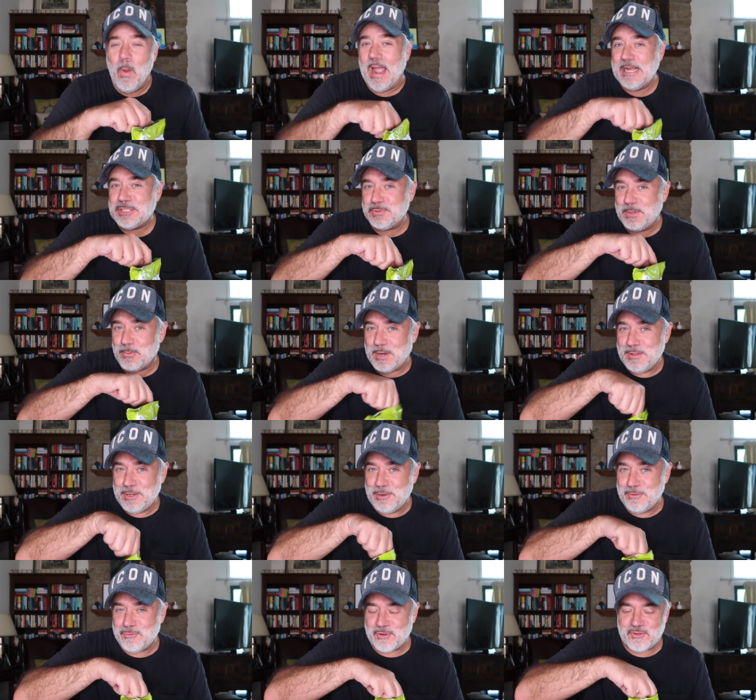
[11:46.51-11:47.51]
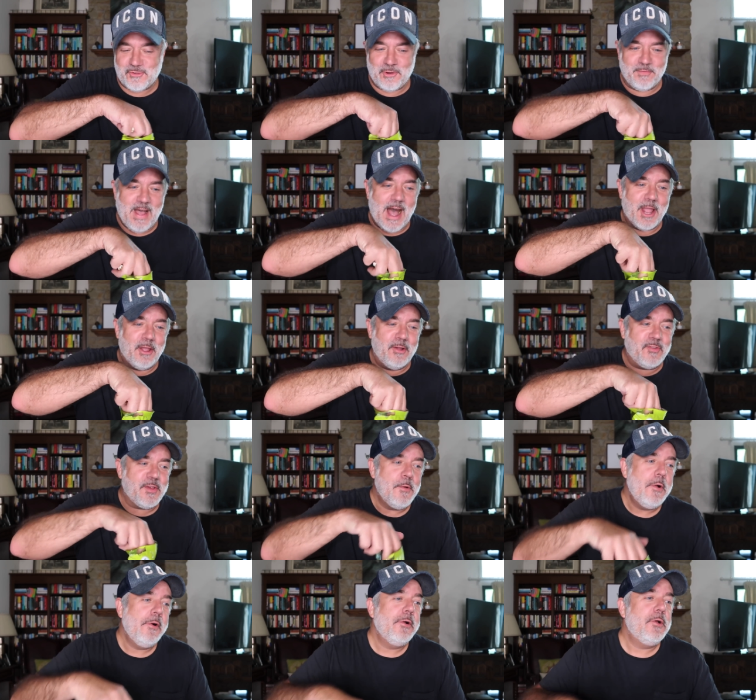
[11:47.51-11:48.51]
oh wait, should we read the nutritional values?
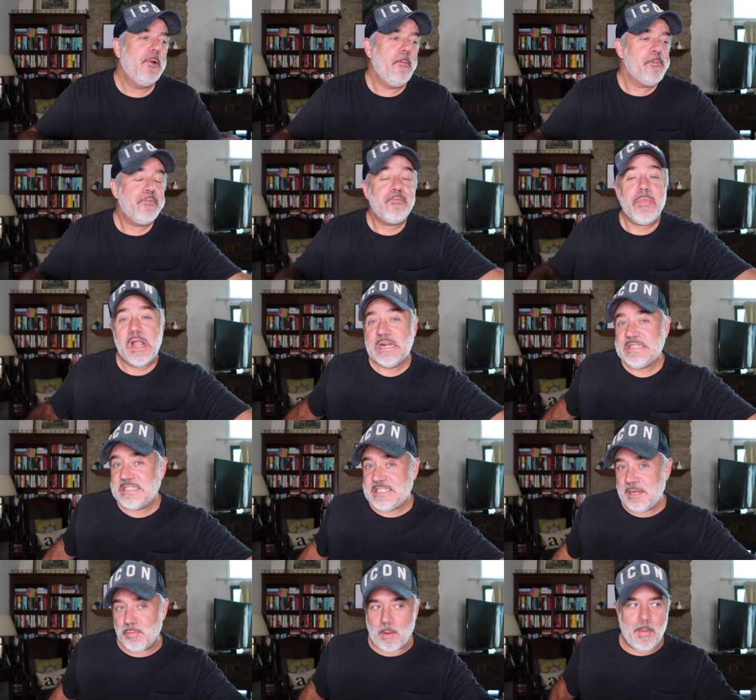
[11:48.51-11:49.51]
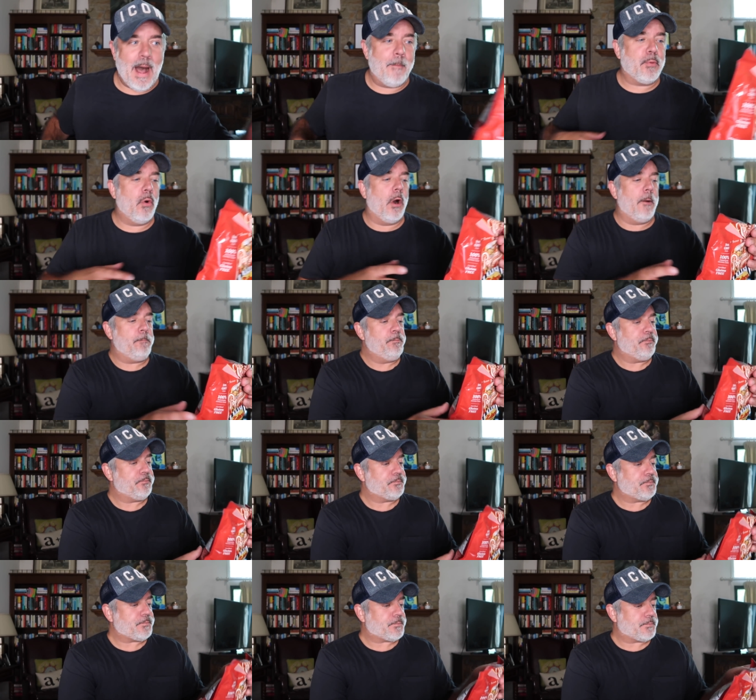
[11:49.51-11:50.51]
Zebra popcorn.
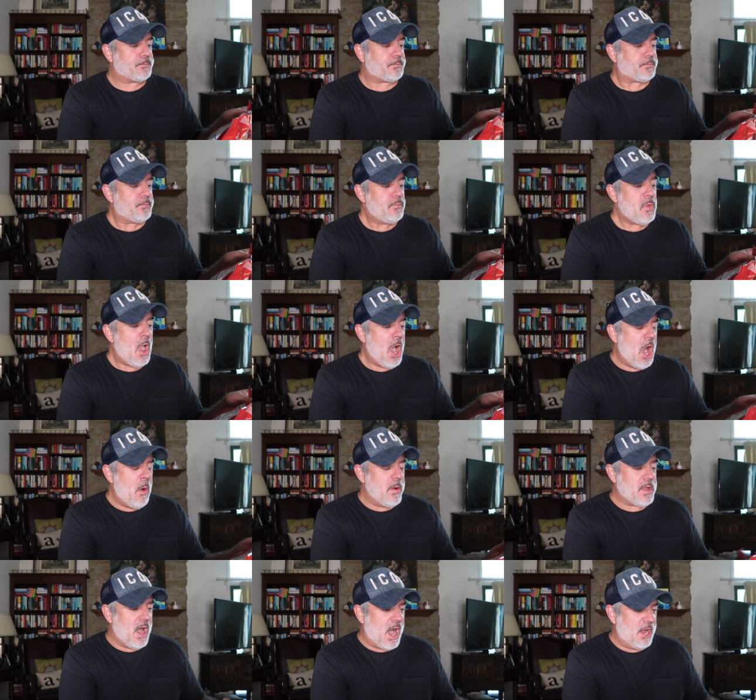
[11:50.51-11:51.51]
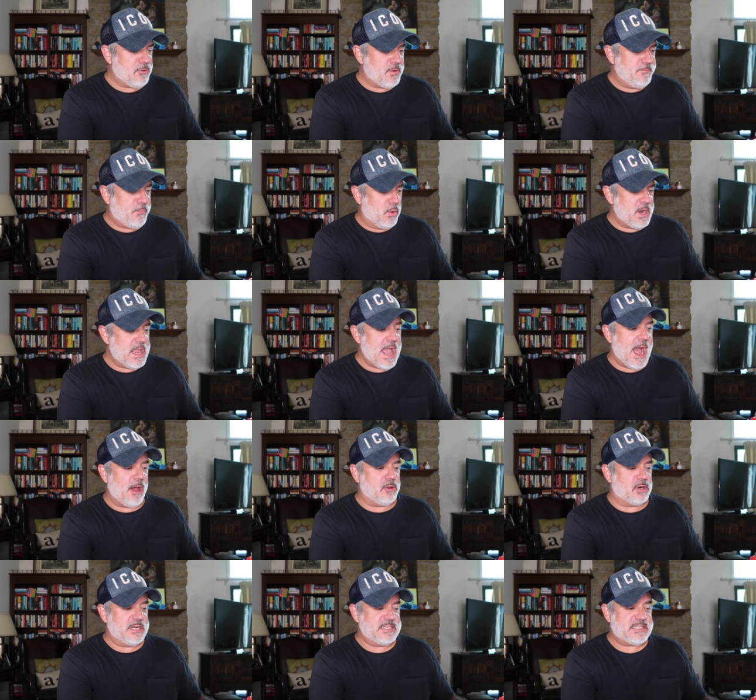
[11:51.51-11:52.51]
Oh, 140
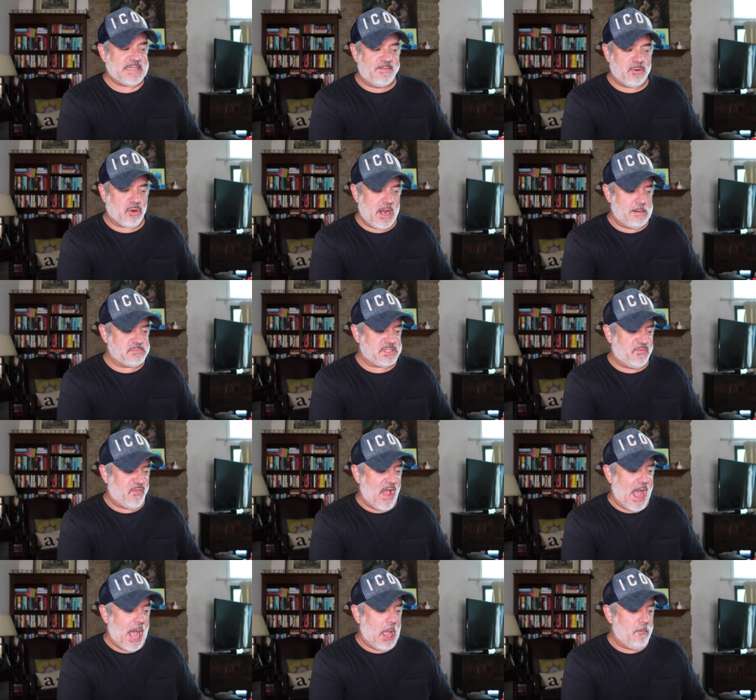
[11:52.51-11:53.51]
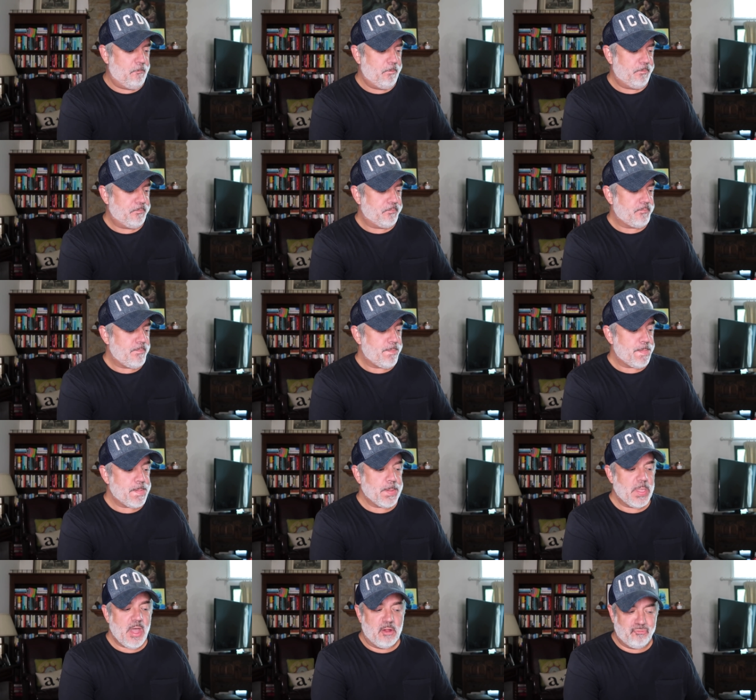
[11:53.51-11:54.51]
calories, seven grams of fat,
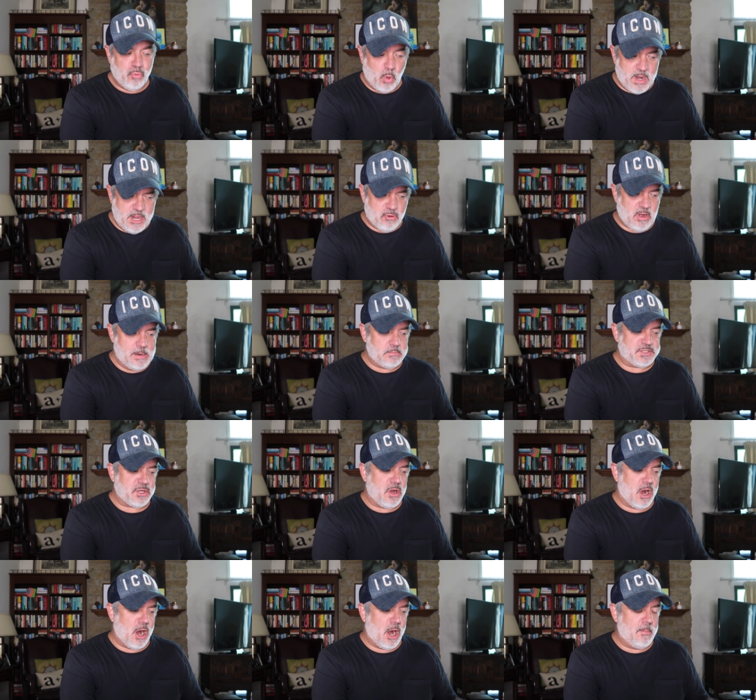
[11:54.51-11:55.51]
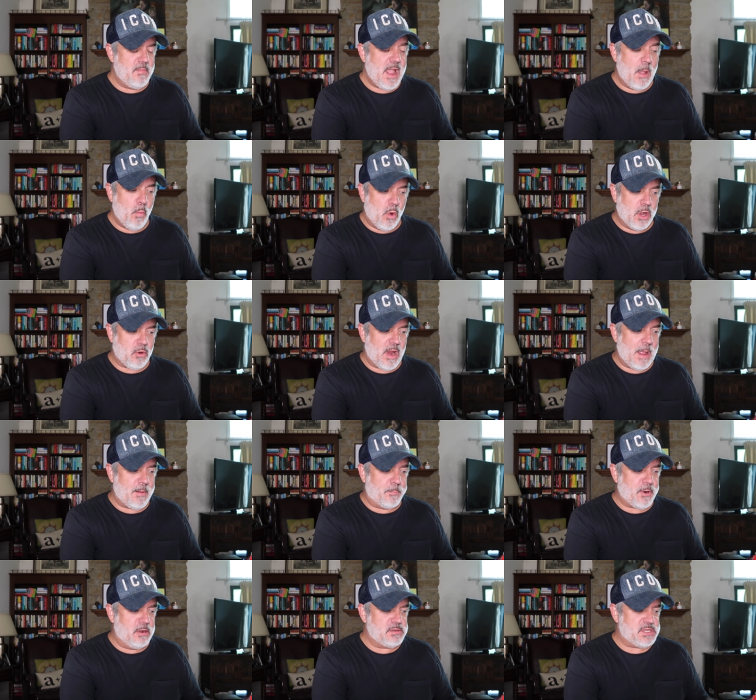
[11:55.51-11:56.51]
20 grams of carb, and one
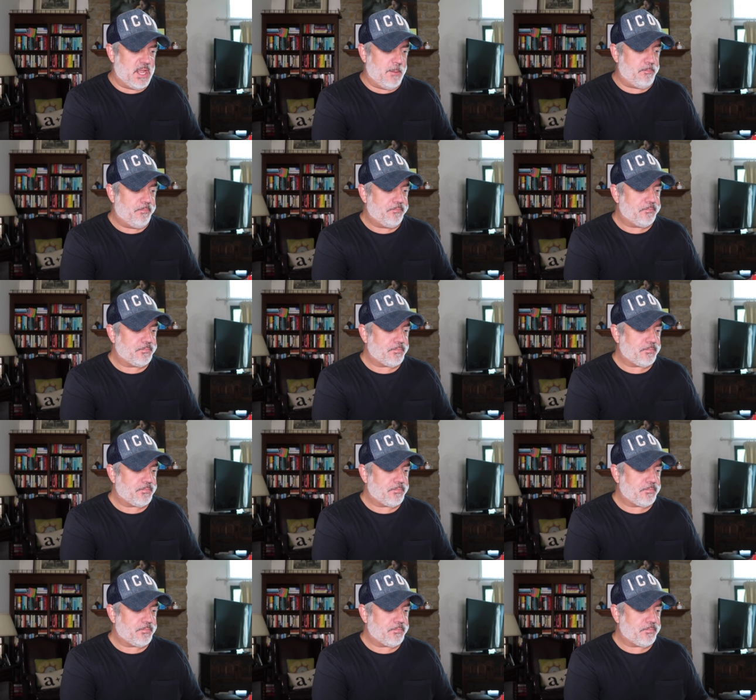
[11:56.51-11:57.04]
gram of protein.